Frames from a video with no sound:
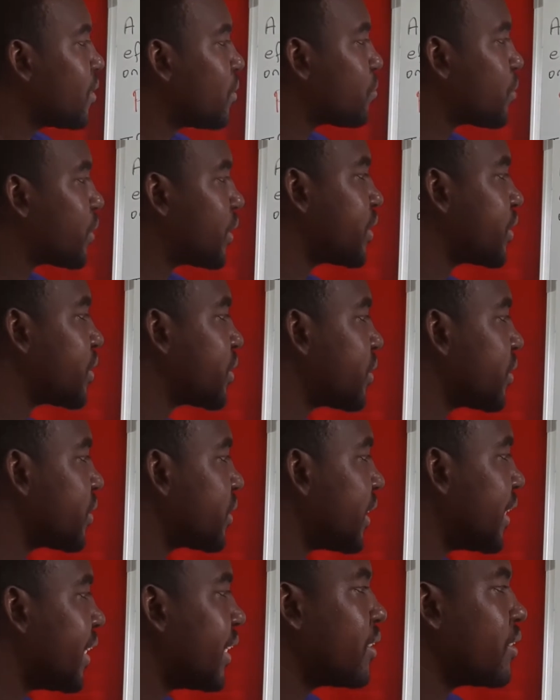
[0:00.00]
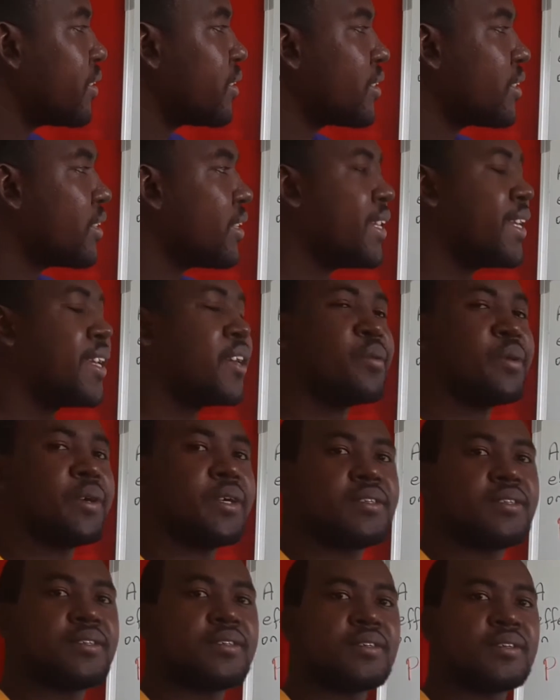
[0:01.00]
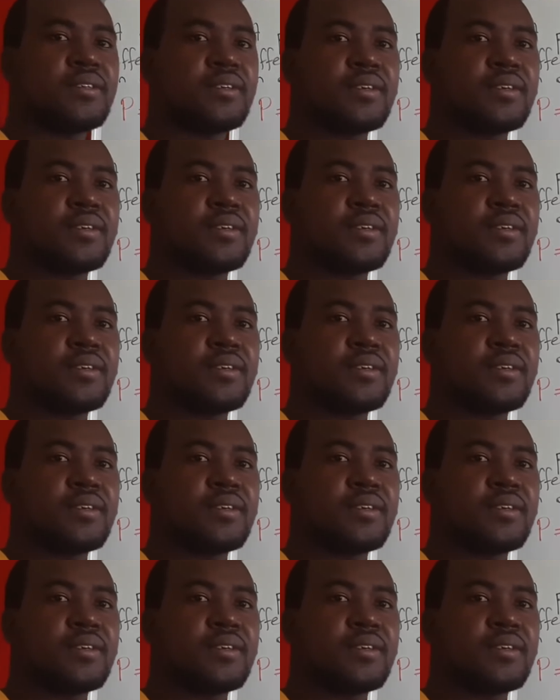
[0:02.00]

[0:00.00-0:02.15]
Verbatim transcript: pressure in liquids,